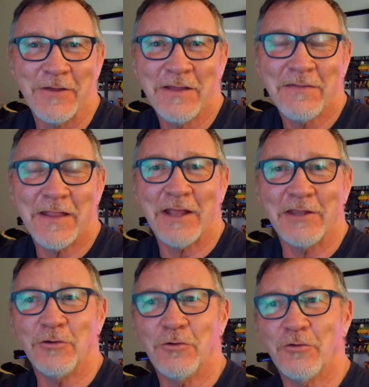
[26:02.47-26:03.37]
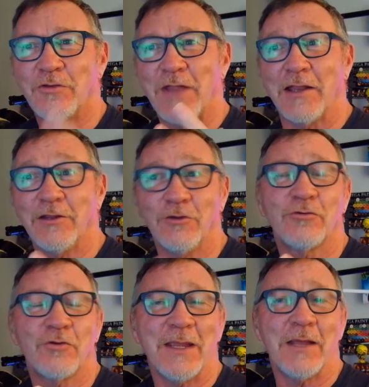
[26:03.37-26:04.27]
that I used
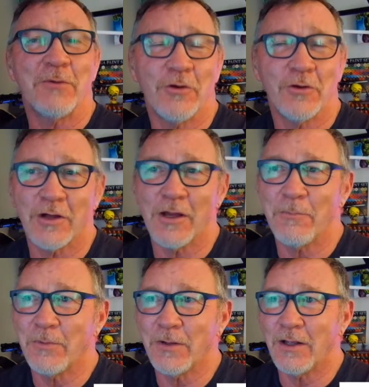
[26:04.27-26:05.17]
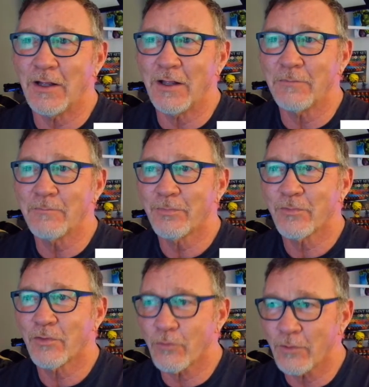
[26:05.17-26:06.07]
to be able to hook up
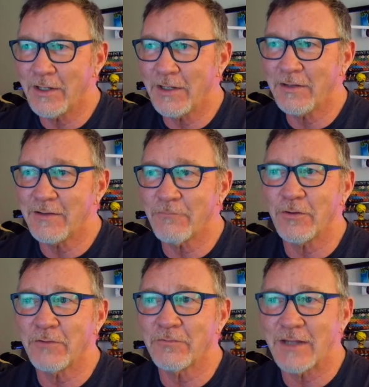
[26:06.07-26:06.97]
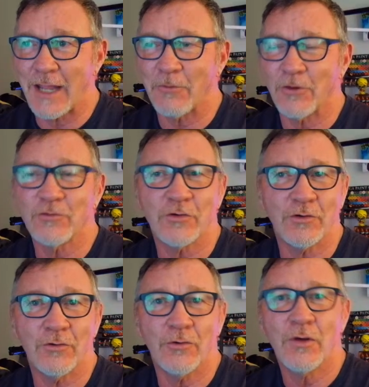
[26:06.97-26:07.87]
3 different cameras
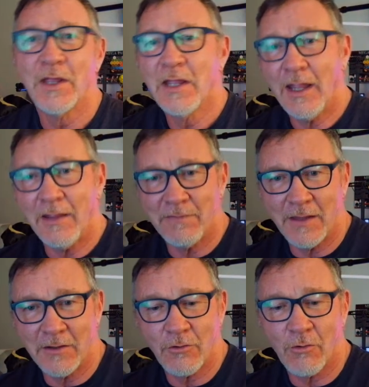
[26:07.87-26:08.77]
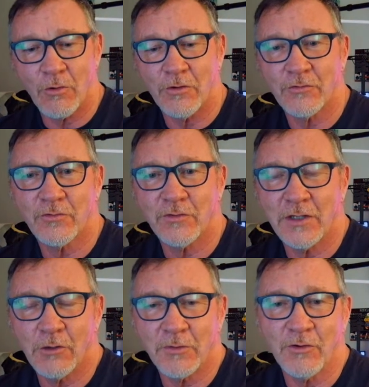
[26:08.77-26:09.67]
to, and then of course,
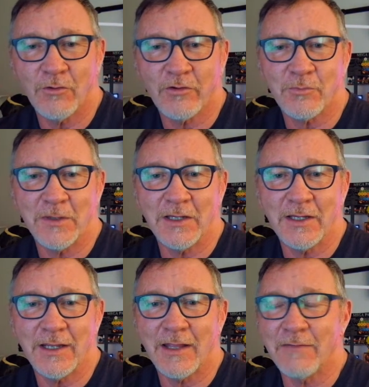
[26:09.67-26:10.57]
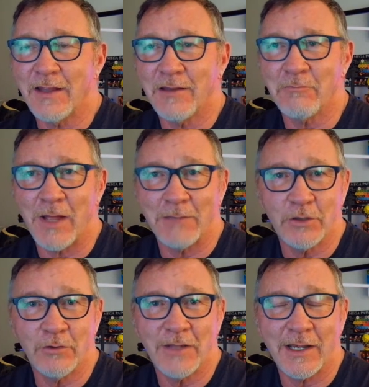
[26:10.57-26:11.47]
with USB, and then my
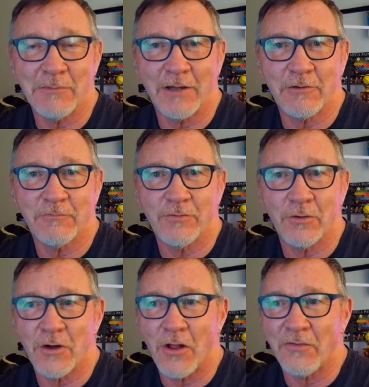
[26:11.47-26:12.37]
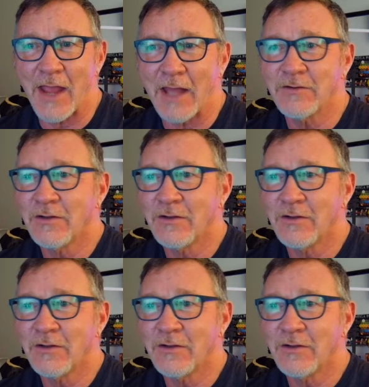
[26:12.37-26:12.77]
Blue Yeti microphone and all that.